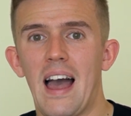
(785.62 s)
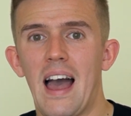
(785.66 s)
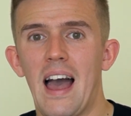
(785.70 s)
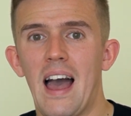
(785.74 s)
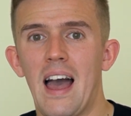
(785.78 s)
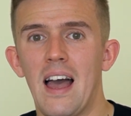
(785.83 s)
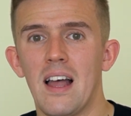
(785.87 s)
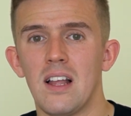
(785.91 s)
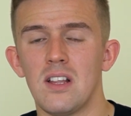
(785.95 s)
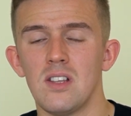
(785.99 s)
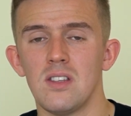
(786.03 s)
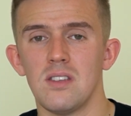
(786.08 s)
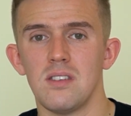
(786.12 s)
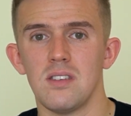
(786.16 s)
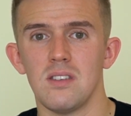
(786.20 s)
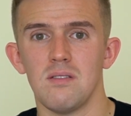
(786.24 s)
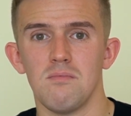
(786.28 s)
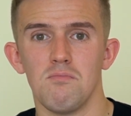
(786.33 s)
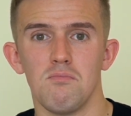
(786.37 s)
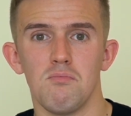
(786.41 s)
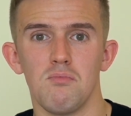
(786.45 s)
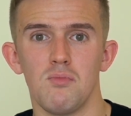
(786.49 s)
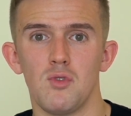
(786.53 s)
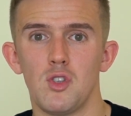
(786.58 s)
and
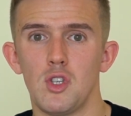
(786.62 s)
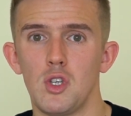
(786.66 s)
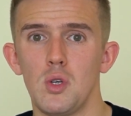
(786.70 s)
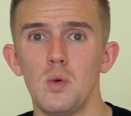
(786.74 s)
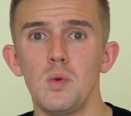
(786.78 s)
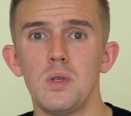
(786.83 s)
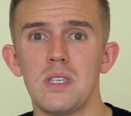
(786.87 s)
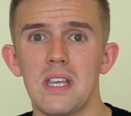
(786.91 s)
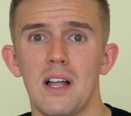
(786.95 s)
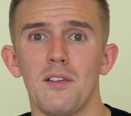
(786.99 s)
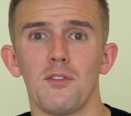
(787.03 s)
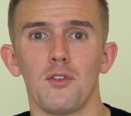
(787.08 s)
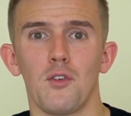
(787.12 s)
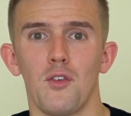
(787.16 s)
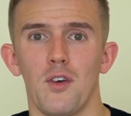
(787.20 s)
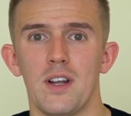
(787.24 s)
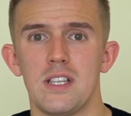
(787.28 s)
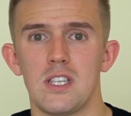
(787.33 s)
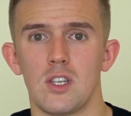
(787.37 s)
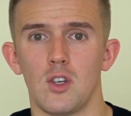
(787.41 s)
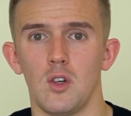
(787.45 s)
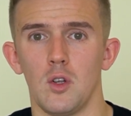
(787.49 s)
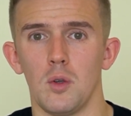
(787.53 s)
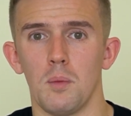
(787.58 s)
too
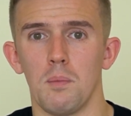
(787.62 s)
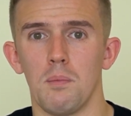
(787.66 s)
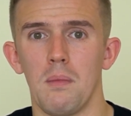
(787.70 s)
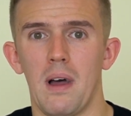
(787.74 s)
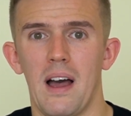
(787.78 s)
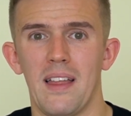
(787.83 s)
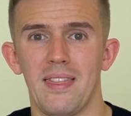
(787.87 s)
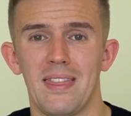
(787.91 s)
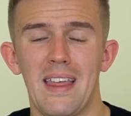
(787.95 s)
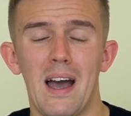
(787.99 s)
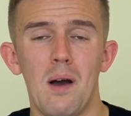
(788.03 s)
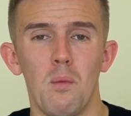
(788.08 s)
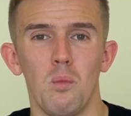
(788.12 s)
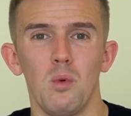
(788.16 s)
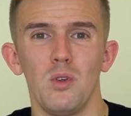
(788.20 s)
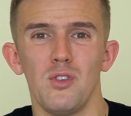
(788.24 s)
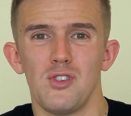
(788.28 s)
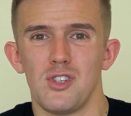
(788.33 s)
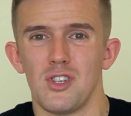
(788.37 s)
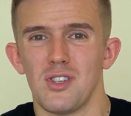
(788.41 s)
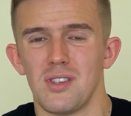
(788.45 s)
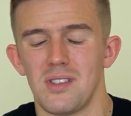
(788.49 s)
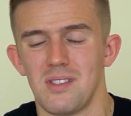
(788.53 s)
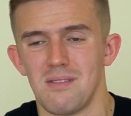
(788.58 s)
self-critical, and that will
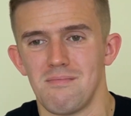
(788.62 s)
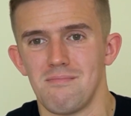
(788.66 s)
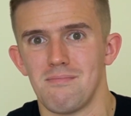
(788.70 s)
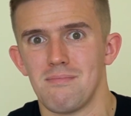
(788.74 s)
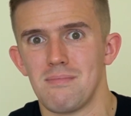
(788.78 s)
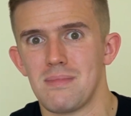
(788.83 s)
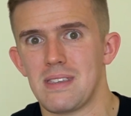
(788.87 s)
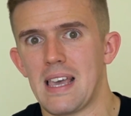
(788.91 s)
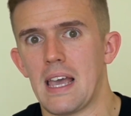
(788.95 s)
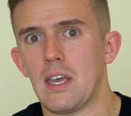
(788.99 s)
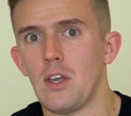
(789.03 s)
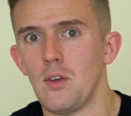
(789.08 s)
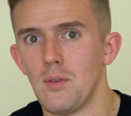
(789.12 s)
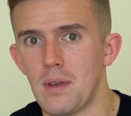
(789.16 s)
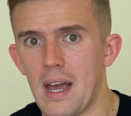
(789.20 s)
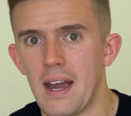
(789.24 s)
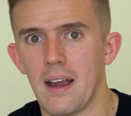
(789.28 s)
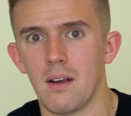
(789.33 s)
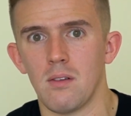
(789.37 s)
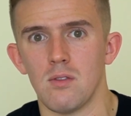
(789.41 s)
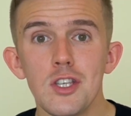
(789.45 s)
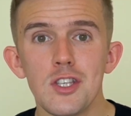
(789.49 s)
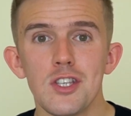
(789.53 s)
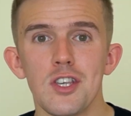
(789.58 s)
just get you
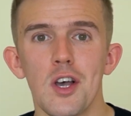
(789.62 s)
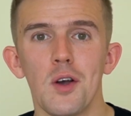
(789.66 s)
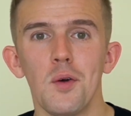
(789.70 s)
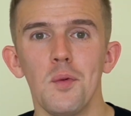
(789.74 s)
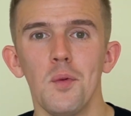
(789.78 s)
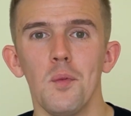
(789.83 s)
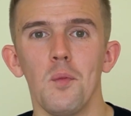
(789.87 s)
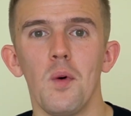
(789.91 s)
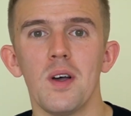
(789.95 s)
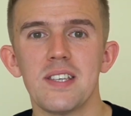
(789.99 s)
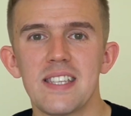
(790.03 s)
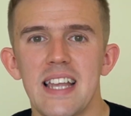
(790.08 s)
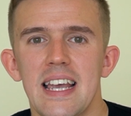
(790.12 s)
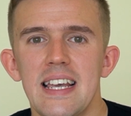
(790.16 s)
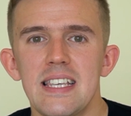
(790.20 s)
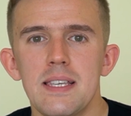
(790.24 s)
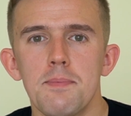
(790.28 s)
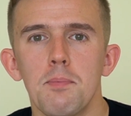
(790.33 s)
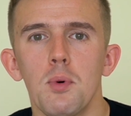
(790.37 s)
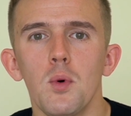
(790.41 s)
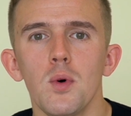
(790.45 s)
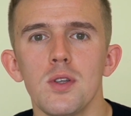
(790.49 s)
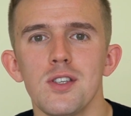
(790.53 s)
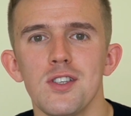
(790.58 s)
down. So whilst it is
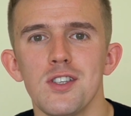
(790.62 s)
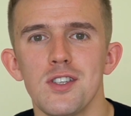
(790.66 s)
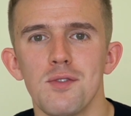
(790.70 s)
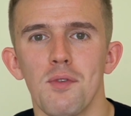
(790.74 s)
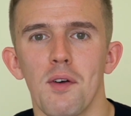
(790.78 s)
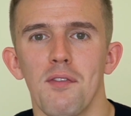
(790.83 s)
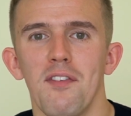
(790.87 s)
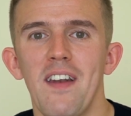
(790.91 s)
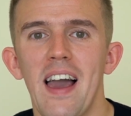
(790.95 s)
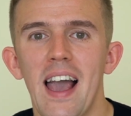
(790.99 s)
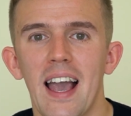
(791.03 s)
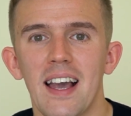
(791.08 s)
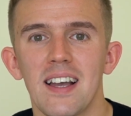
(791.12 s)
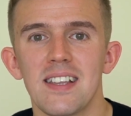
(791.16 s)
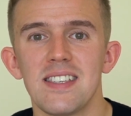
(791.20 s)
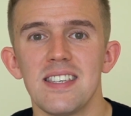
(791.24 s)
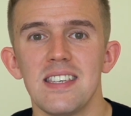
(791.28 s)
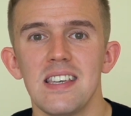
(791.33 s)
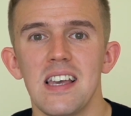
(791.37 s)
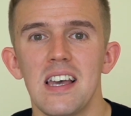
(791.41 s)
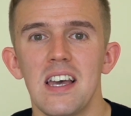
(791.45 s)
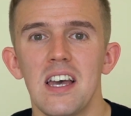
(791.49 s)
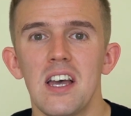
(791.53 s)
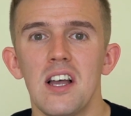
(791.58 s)
important to
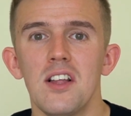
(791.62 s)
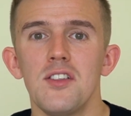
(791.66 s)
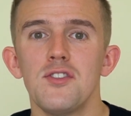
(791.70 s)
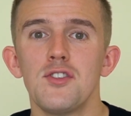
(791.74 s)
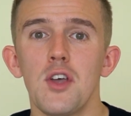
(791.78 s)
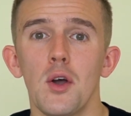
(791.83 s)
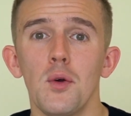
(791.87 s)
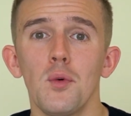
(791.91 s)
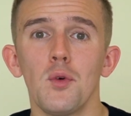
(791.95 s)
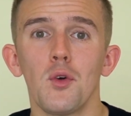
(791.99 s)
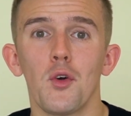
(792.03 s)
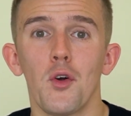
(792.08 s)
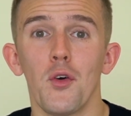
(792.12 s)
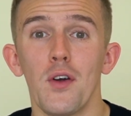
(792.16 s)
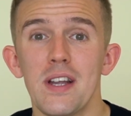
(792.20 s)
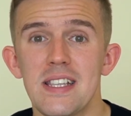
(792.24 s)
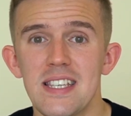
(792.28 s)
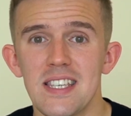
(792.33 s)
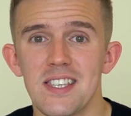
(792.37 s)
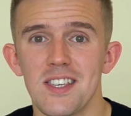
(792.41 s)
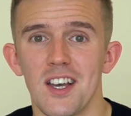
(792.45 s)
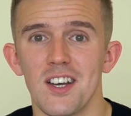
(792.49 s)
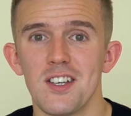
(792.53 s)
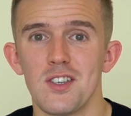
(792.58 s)
reflect, don't
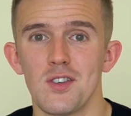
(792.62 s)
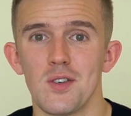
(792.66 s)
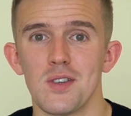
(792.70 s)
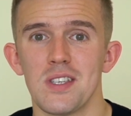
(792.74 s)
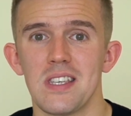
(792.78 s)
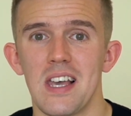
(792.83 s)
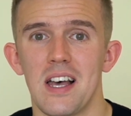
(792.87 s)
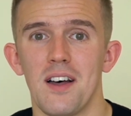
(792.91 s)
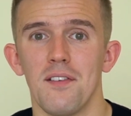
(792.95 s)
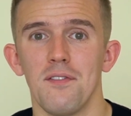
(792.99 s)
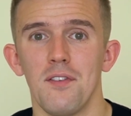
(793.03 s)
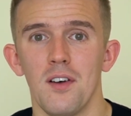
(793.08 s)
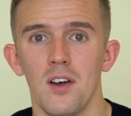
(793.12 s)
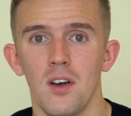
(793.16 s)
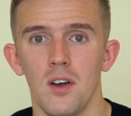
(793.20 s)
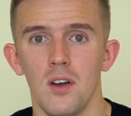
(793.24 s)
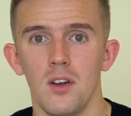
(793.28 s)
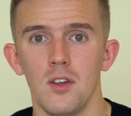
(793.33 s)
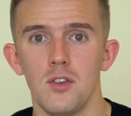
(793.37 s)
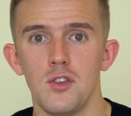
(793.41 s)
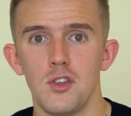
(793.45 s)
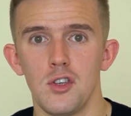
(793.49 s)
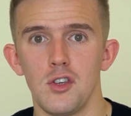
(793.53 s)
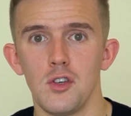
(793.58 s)
criticize yourself
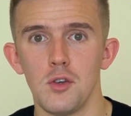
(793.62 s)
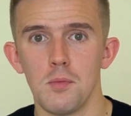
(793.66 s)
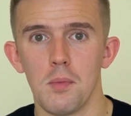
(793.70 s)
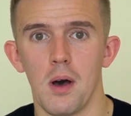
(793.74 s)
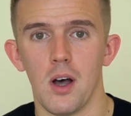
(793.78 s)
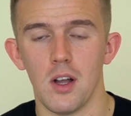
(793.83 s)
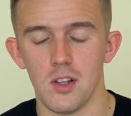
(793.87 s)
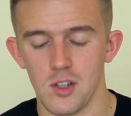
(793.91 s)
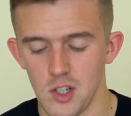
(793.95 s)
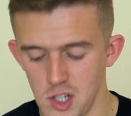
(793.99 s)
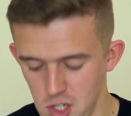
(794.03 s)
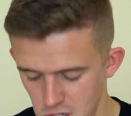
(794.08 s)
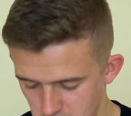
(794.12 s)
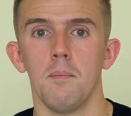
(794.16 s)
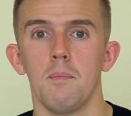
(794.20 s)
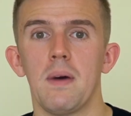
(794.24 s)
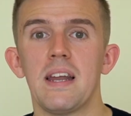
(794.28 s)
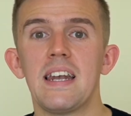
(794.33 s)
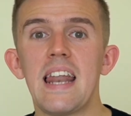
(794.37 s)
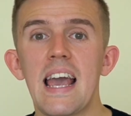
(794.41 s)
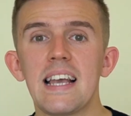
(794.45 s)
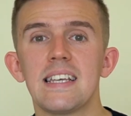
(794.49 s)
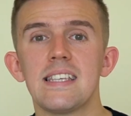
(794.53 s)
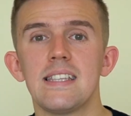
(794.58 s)
too much. My
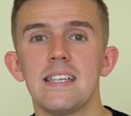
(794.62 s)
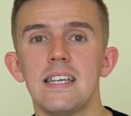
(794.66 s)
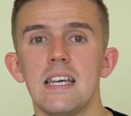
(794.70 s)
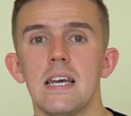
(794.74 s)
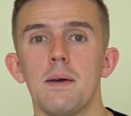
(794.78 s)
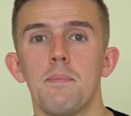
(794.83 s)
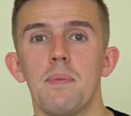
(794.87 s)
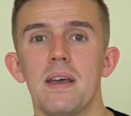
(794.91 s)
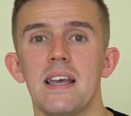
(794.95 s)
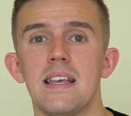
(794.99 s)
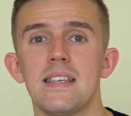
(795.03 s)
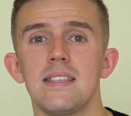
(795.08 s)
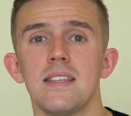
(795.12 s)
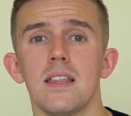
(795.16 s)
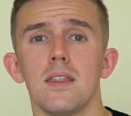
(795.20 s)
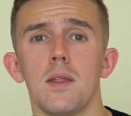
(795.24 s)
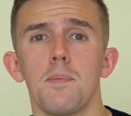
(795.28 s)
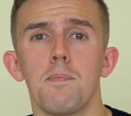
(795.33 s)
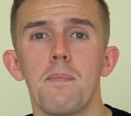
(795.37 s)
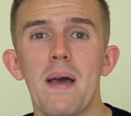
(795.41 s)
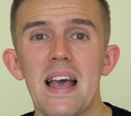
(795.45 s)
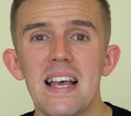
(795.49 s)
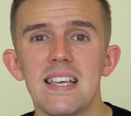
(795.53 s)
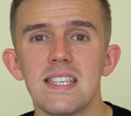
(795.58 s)
next tip is that
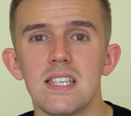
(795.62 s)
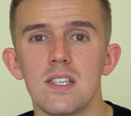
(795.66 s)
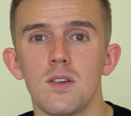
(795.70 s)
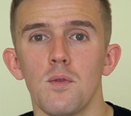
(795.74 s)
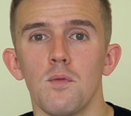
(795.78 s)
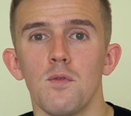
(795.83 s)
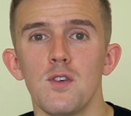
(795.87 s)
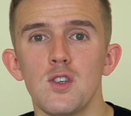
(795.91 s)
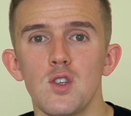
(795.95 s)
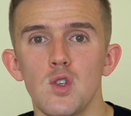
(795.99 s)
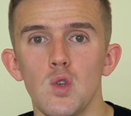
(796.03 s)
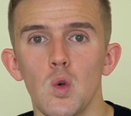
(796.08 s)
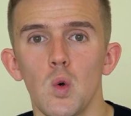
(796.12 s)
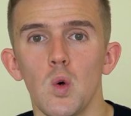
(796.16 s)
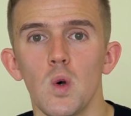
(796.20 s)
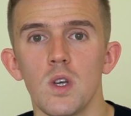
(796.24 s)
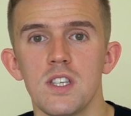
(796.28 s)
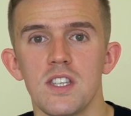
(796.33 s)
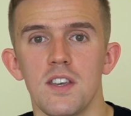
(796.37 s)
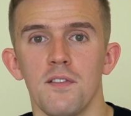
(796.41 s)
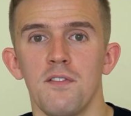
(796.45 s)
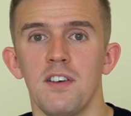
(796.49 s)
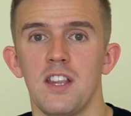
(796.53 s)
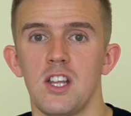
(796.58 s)
the best
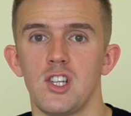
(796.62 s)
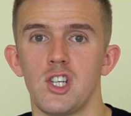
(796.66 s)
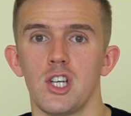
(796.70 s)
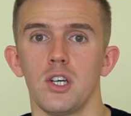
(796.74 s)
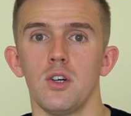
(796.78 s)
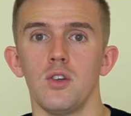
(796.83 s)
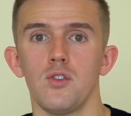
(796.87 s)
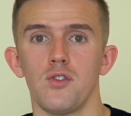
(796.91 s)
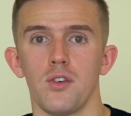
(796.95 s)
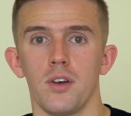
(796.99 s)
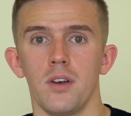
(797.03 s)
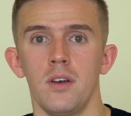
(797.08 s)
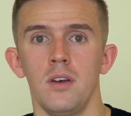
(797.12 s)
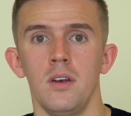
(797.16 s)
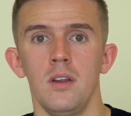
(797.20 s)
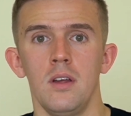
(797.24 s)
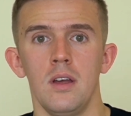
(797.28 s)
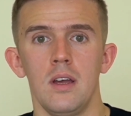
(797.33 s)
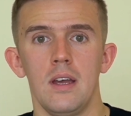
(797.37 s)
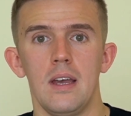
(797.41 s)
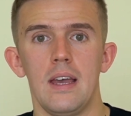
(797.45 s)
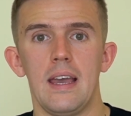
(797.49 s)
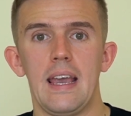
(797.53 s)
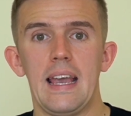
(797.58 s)
resource for the children
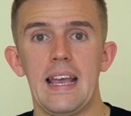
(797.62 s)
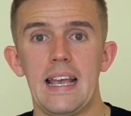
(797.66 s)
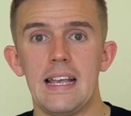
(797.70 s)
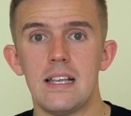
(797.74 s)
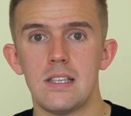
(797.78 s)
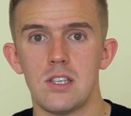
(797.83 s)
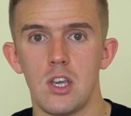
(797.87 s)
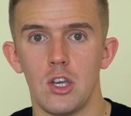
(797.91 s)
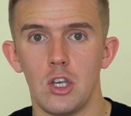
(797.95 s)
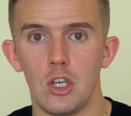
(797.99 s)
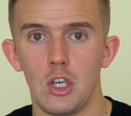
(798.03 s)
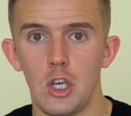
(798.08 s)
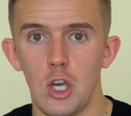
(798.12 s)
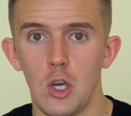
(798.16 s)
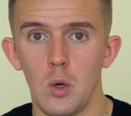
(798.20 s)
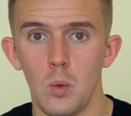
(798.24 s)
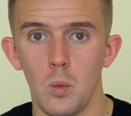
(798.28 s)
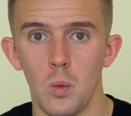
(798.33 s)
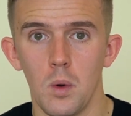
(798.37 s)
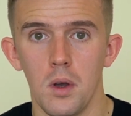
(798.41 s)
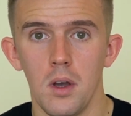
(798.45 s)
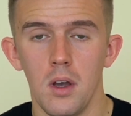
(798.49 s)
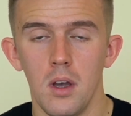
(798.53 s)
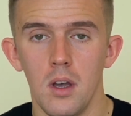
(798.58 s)
is
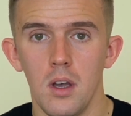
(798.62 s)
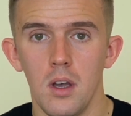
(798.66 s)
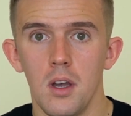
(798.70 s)
you.